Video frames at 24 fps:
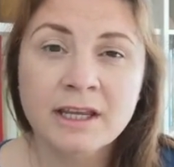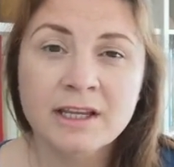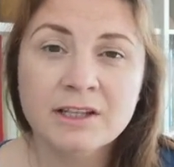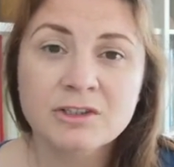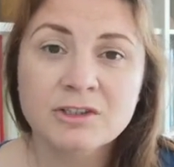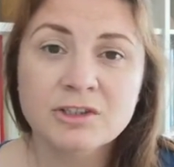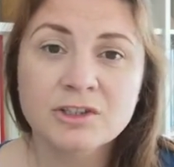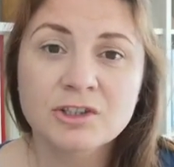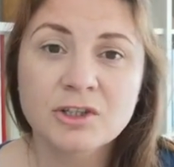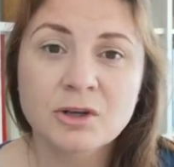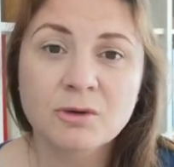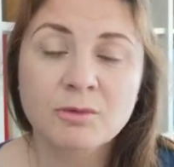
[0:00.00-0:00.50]

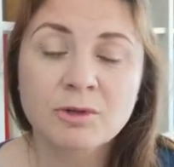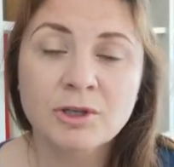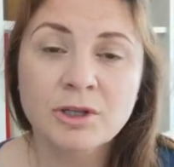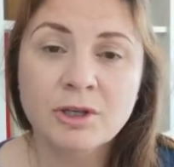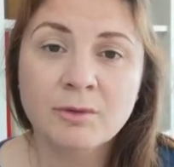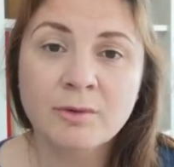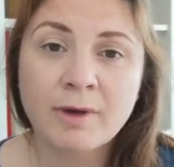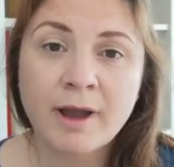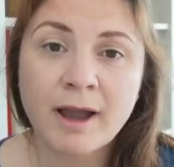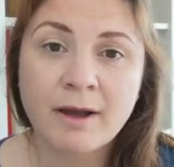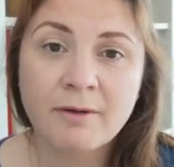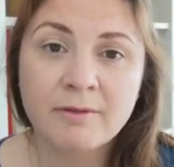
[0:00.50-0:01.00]
to show
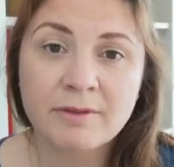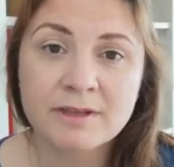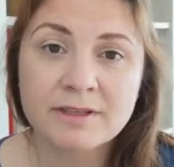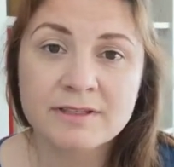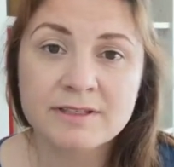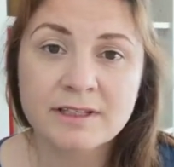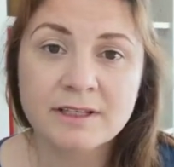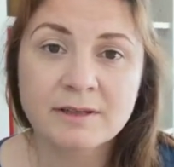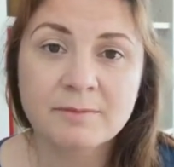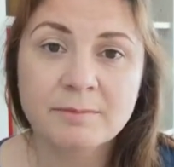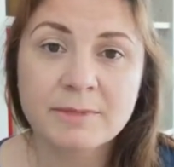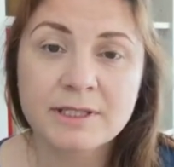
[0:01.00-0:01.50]
you how this
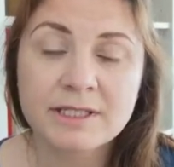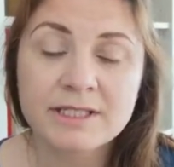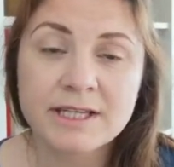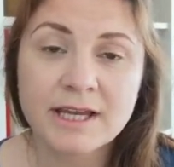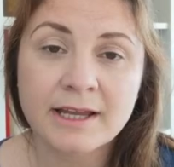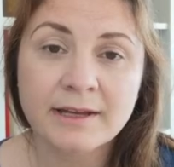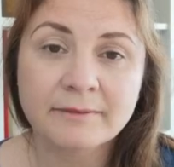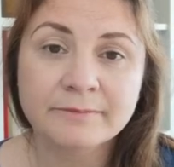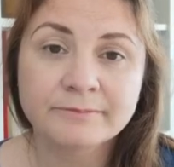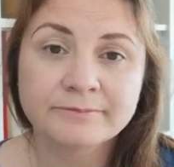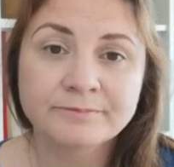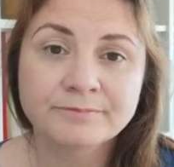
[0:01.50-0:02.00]
can be
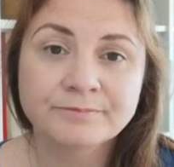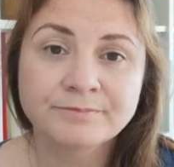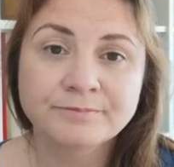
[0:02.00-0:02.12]
done.